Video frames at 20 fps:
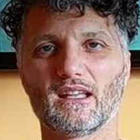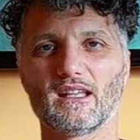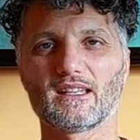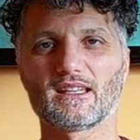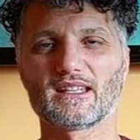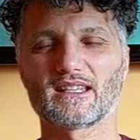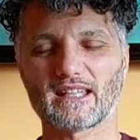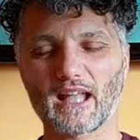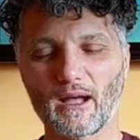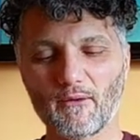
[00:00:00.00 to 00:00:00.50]

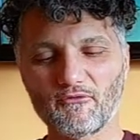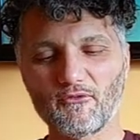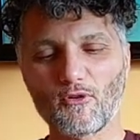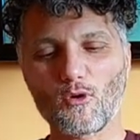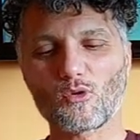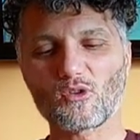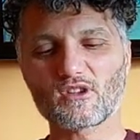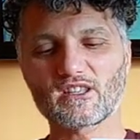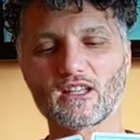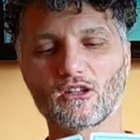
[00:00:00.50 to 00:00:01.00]
Stop
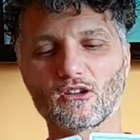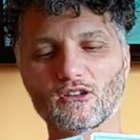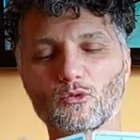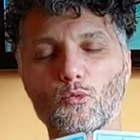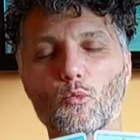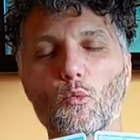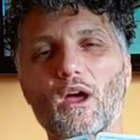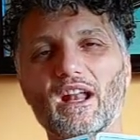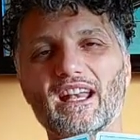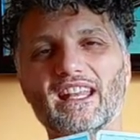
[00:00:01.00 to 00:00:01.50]
focusing on
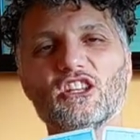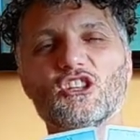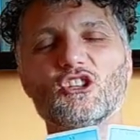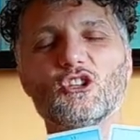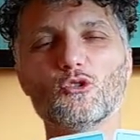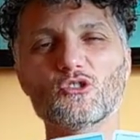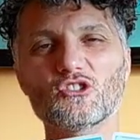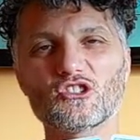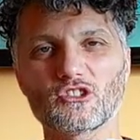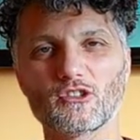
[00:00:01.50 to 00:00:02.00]
where it
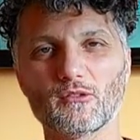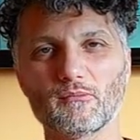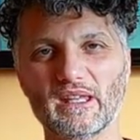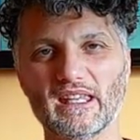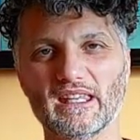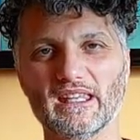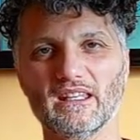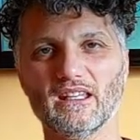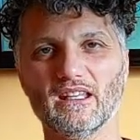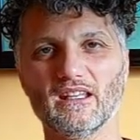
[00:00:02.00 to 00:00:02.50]
used to
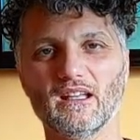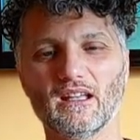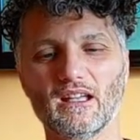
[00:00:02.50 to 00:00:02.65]
be.